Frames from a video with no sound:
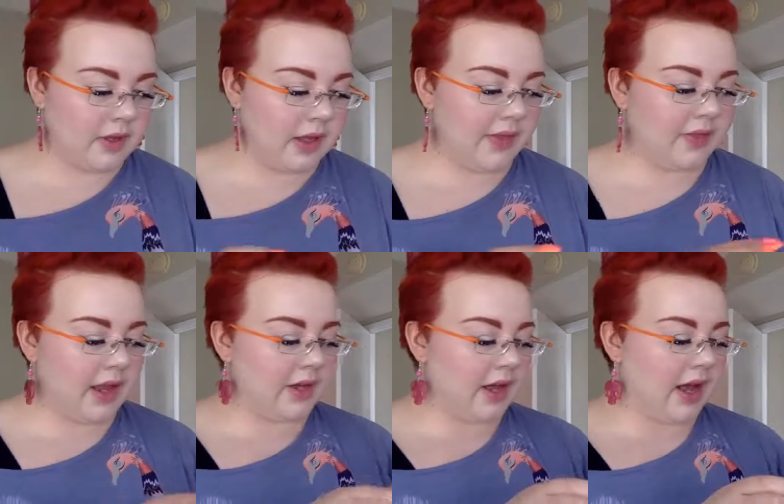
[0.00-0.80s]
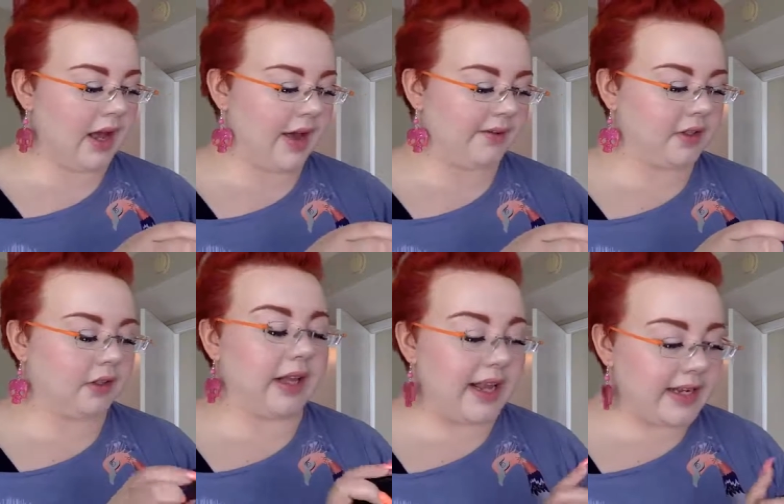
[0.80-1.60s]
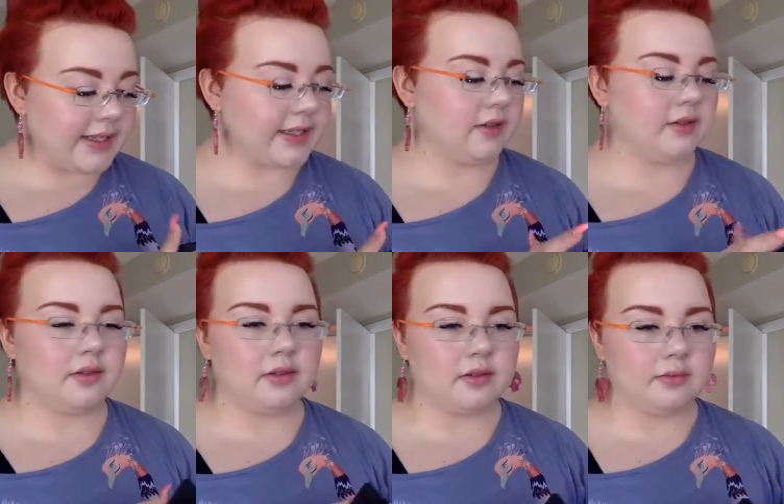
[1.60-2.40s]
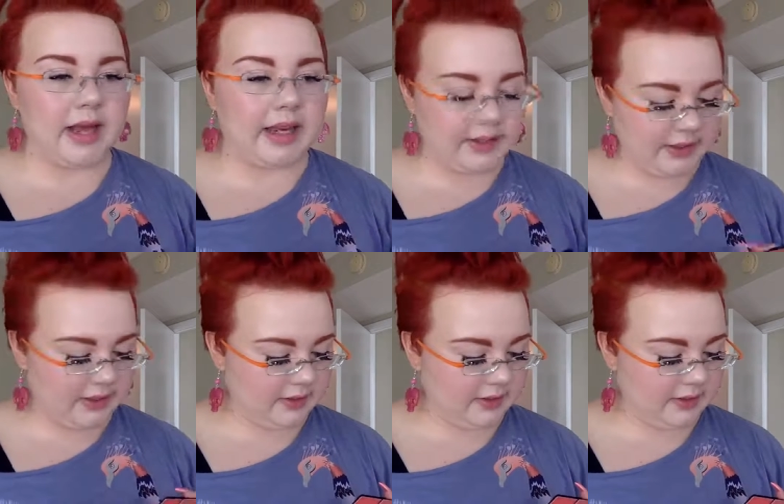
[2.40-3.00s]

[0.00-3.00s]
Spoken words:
And then I have the Lace palette,